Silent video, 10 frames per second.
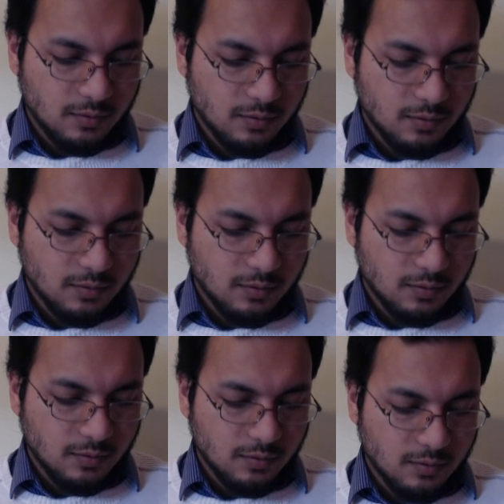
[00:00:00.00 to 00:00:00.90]
and
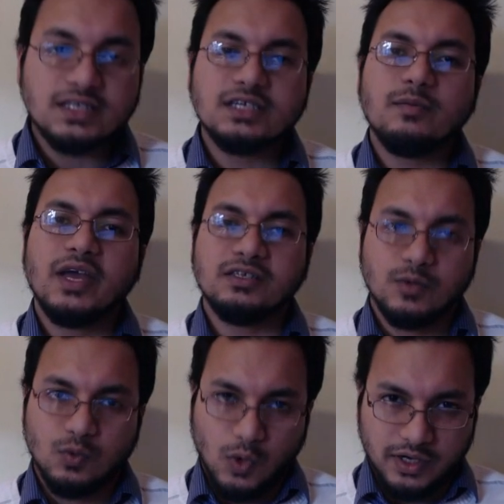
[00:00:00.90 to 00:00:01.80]
behavior is a
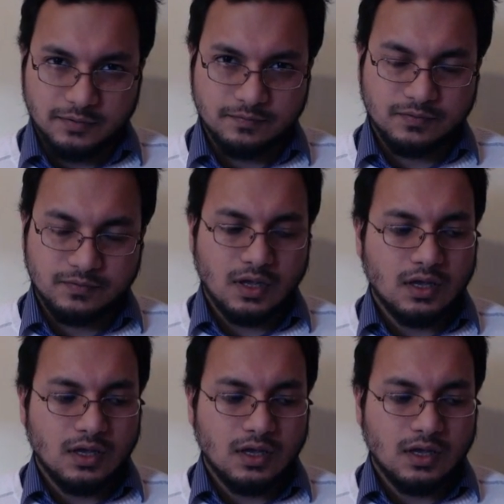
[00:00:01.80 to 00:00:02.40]
debatable one.